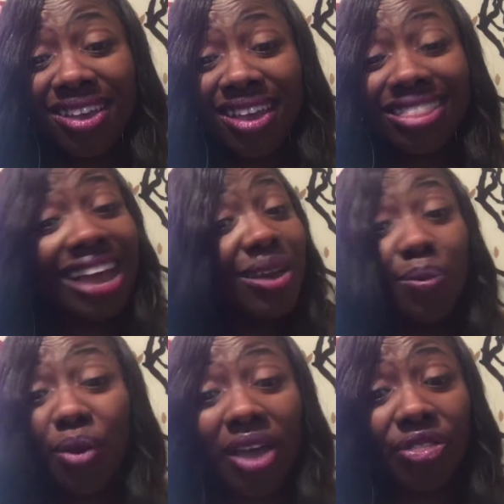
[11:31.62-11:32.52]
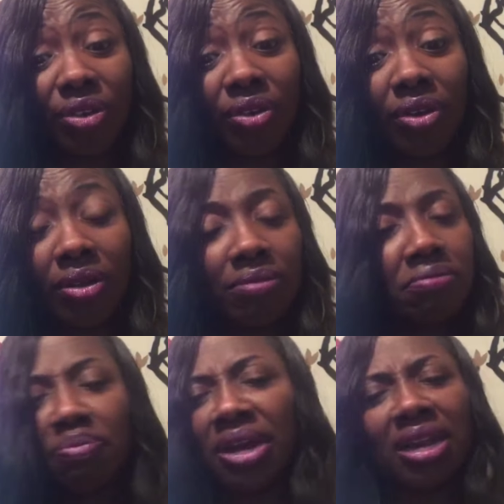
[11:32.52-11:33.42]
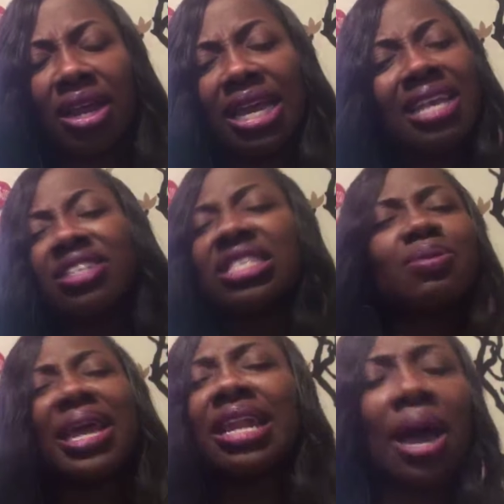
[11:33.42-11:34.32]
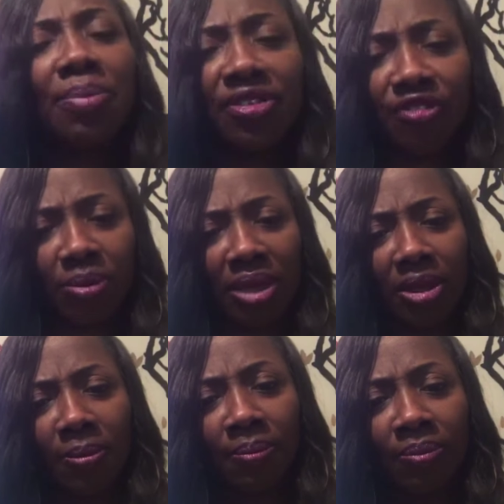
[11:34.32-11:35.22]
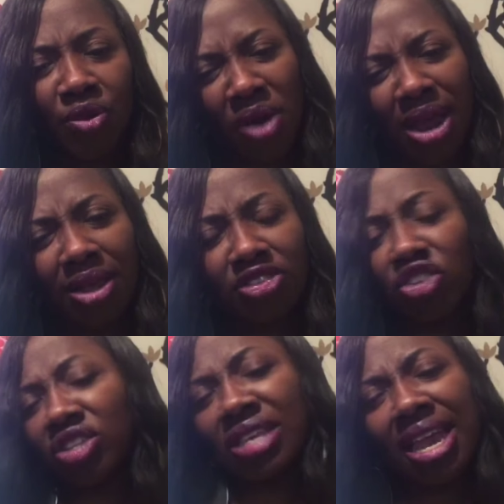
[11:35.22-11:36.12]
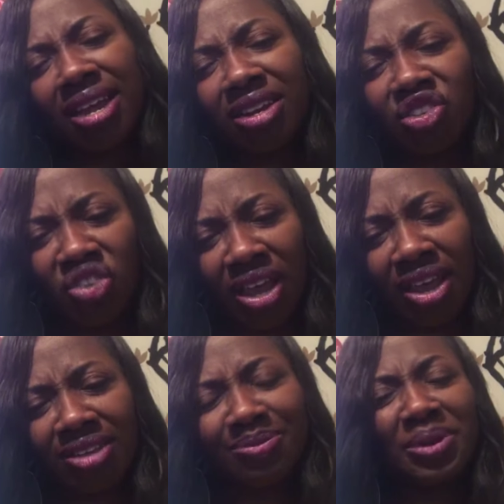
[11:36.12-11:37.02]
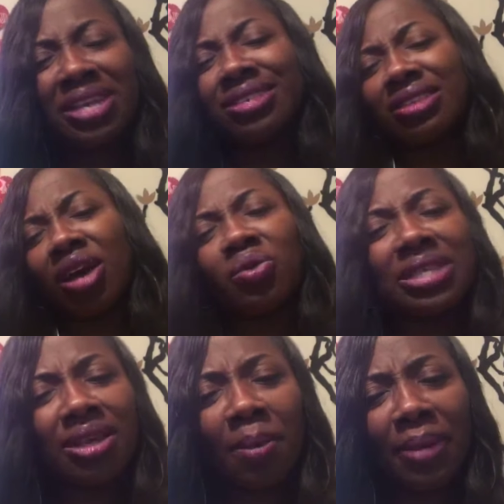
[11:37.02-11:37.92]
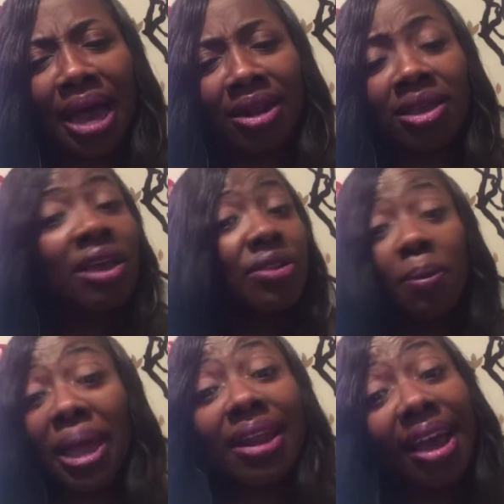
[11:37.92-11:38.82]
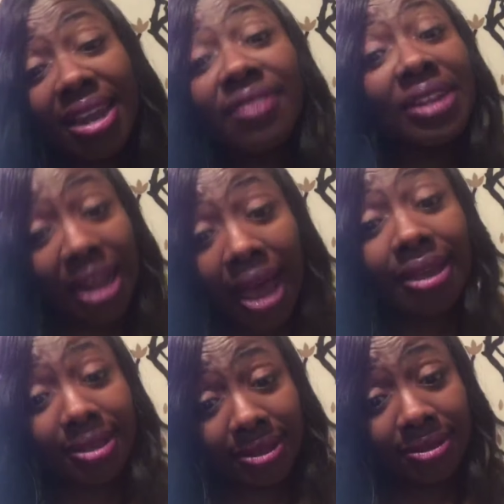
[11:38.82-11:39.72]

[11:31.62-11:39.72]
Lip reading: like a brother, but he just may not be for me, right? So you're taking a chance being stuck with somebody you may not even like.